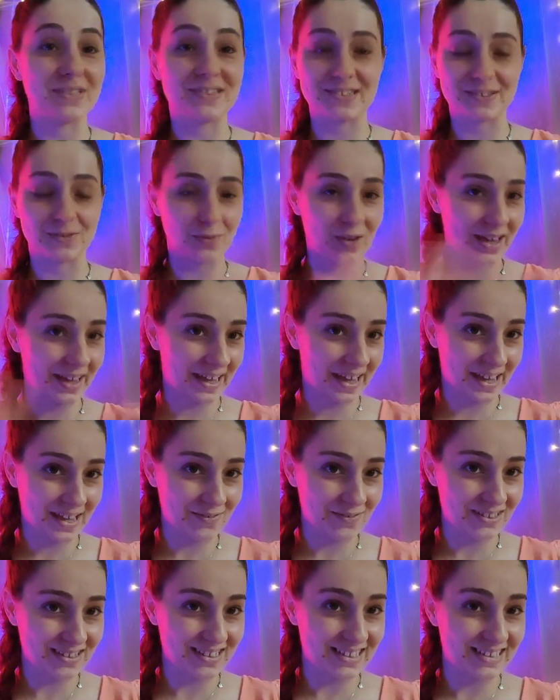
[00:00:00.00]
This is where
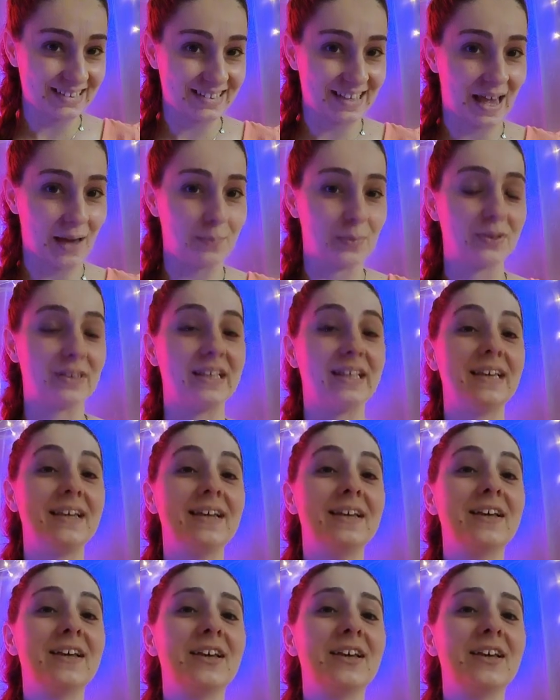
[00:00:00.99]
everything is happening.